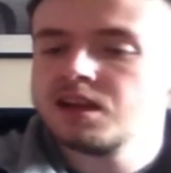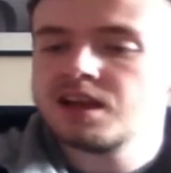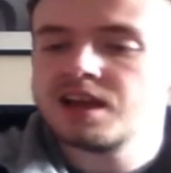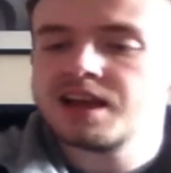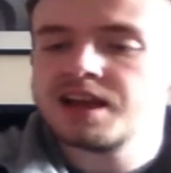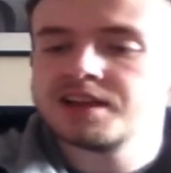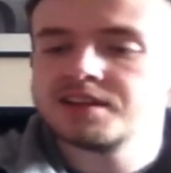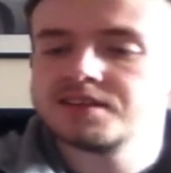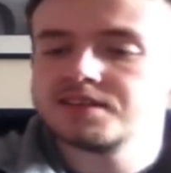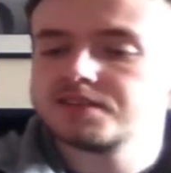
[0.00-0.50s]

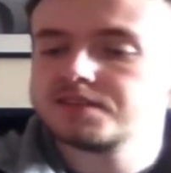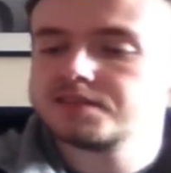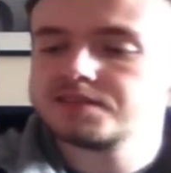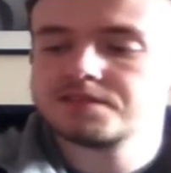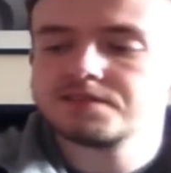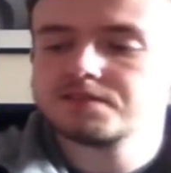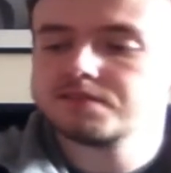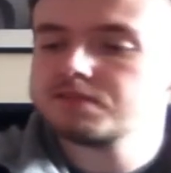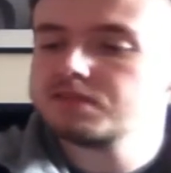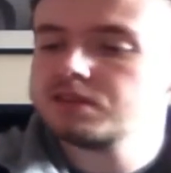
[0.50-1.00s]
And
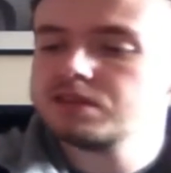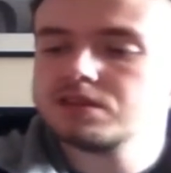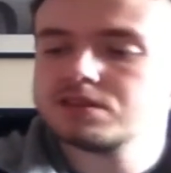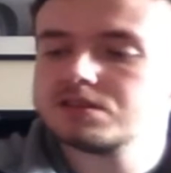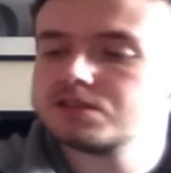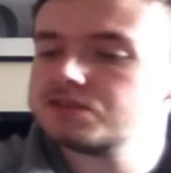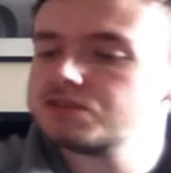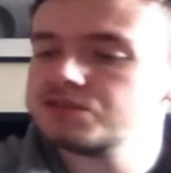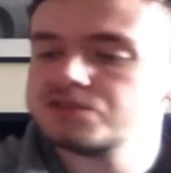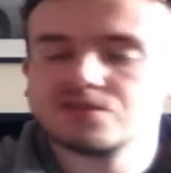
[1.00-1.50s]

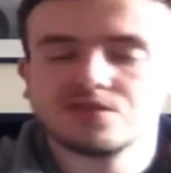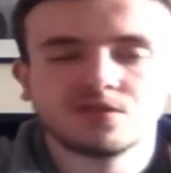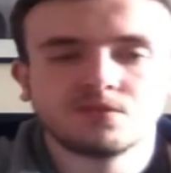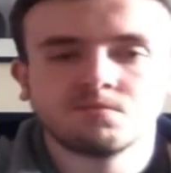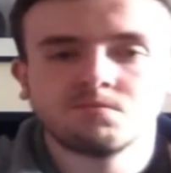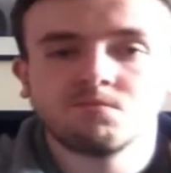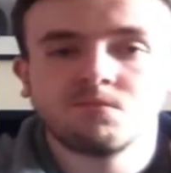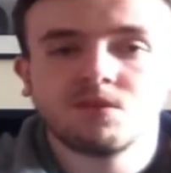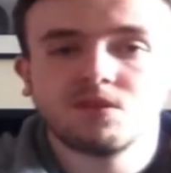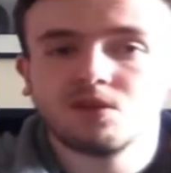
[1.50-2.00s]
there's just
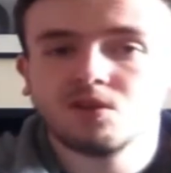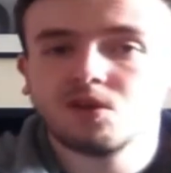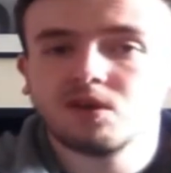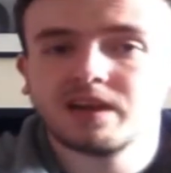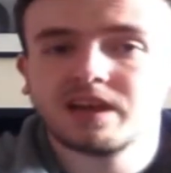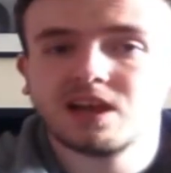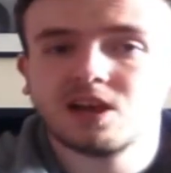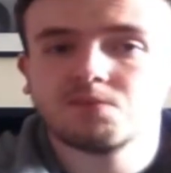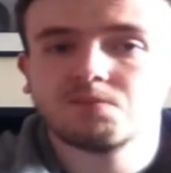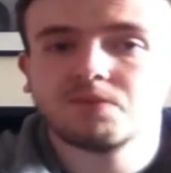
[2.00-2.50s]
some
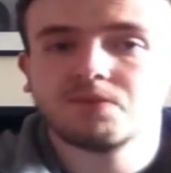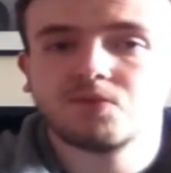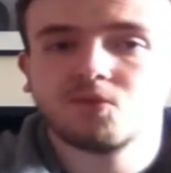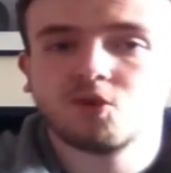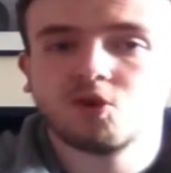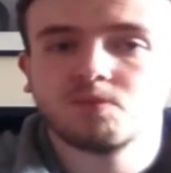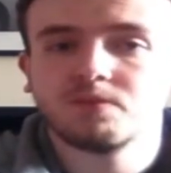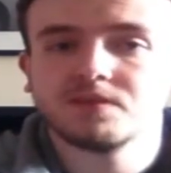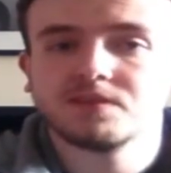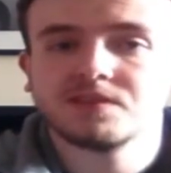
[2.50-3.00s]
knockout
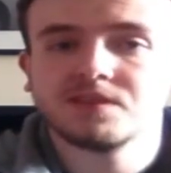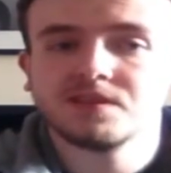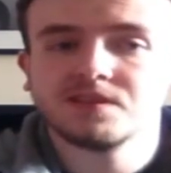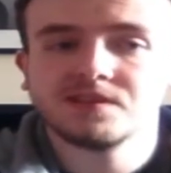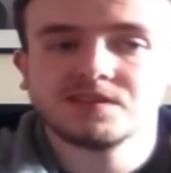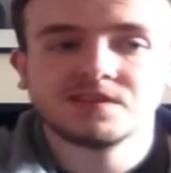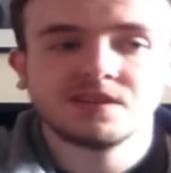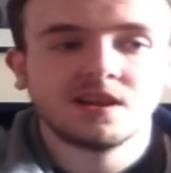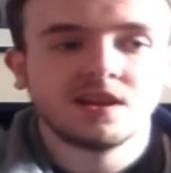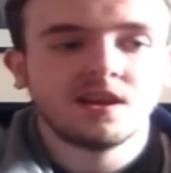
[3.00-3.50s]

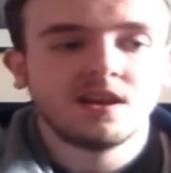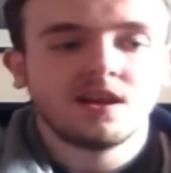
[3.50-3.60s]
performances.